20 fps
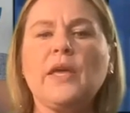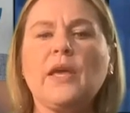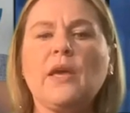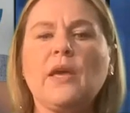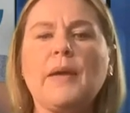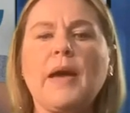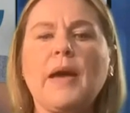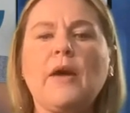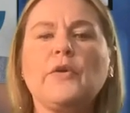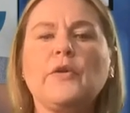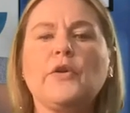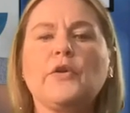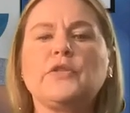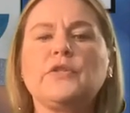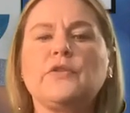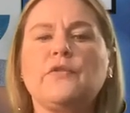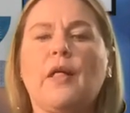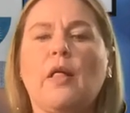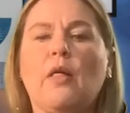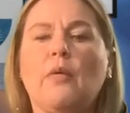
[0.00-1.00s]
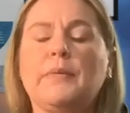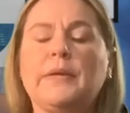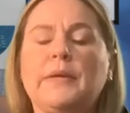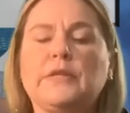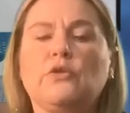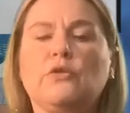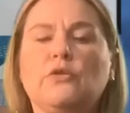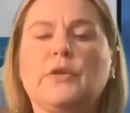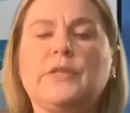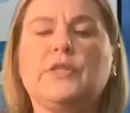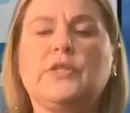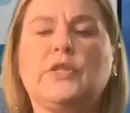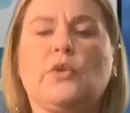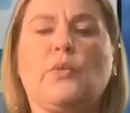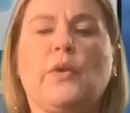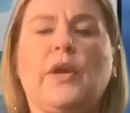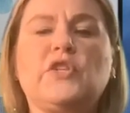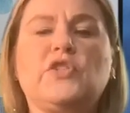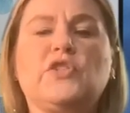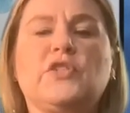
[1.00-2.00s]
think about your developmental
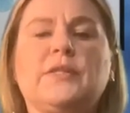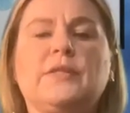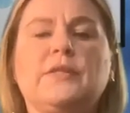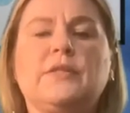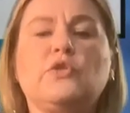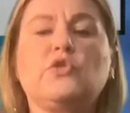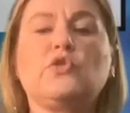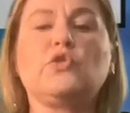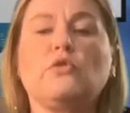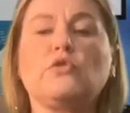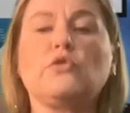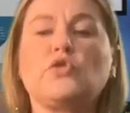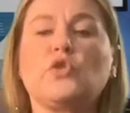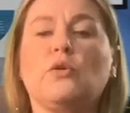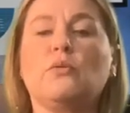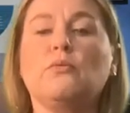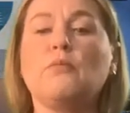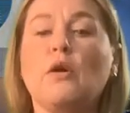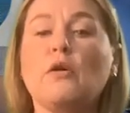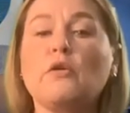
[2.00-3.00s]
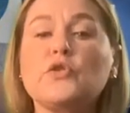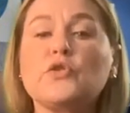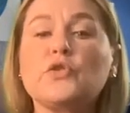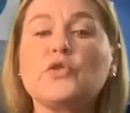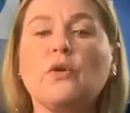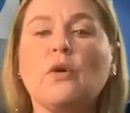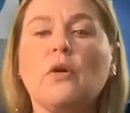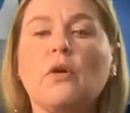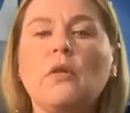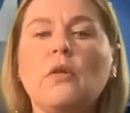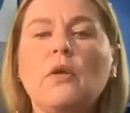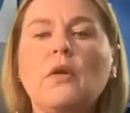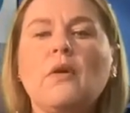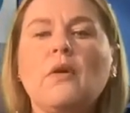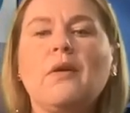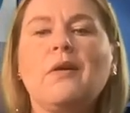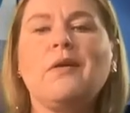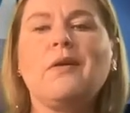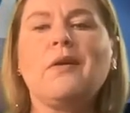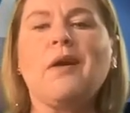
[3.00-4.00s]
considerations, social, emotional.
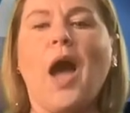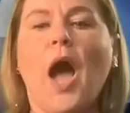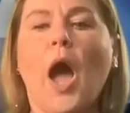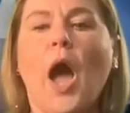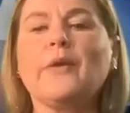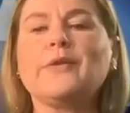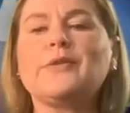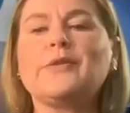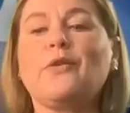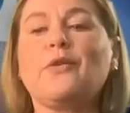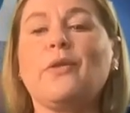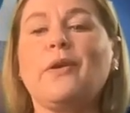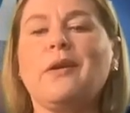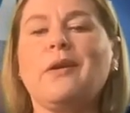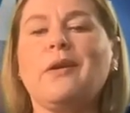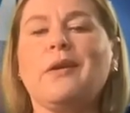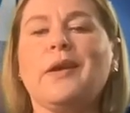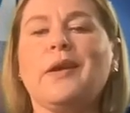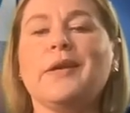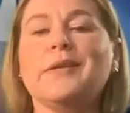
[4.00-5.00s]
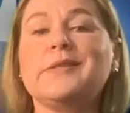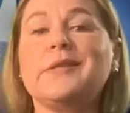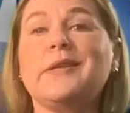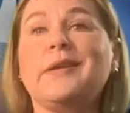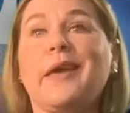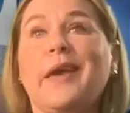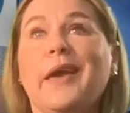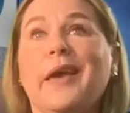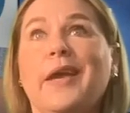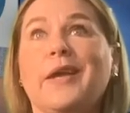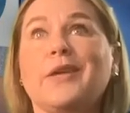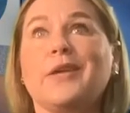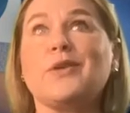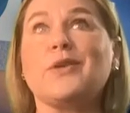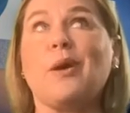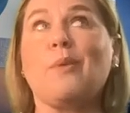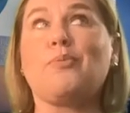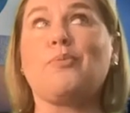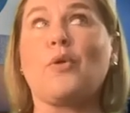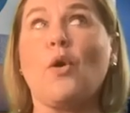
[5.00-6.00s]
I also think, is it age
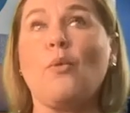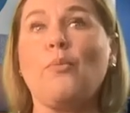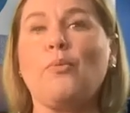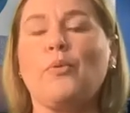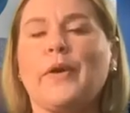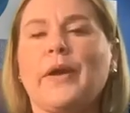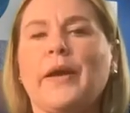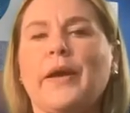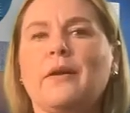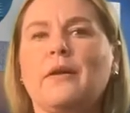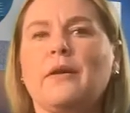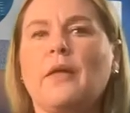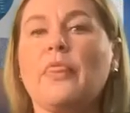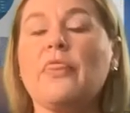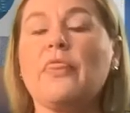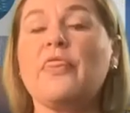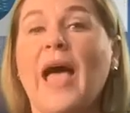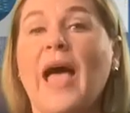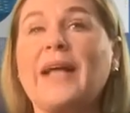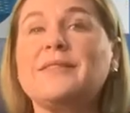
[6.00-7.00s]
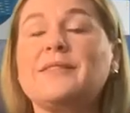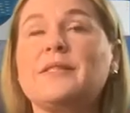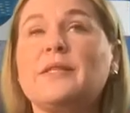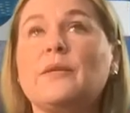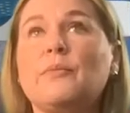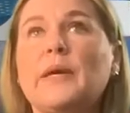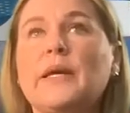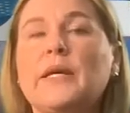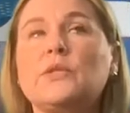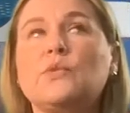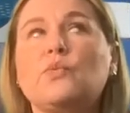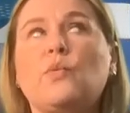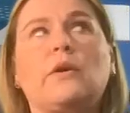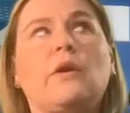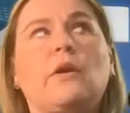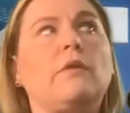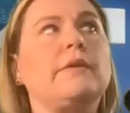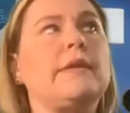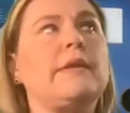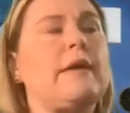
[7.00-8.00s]
appropriate? That's the biggest one.
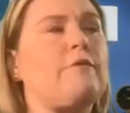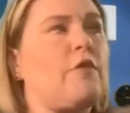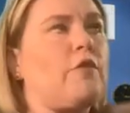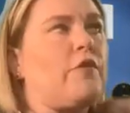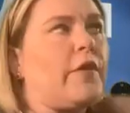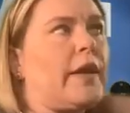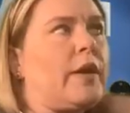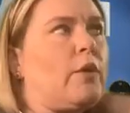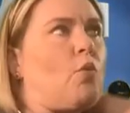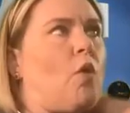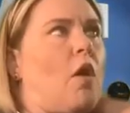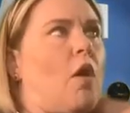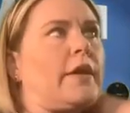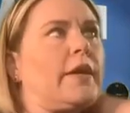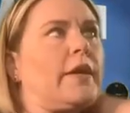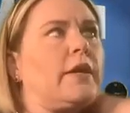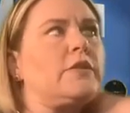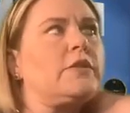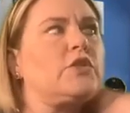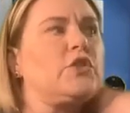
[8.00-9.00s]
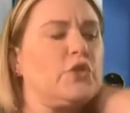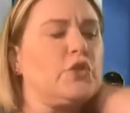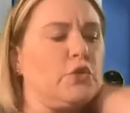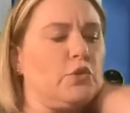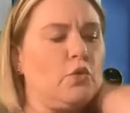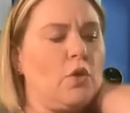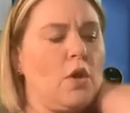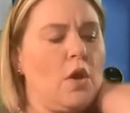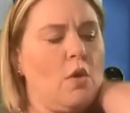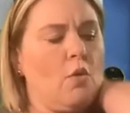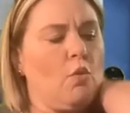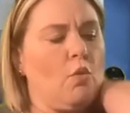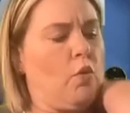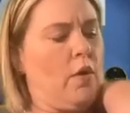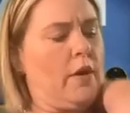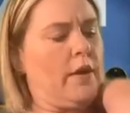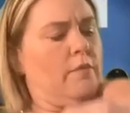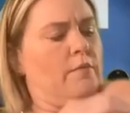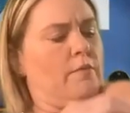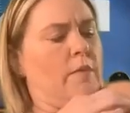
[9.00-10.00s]
I'll never forget walking into
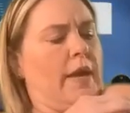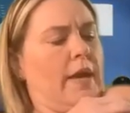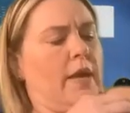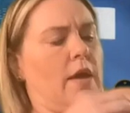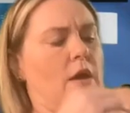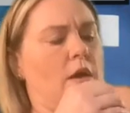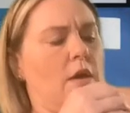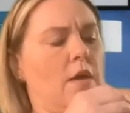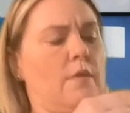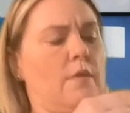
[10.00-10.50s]
one of my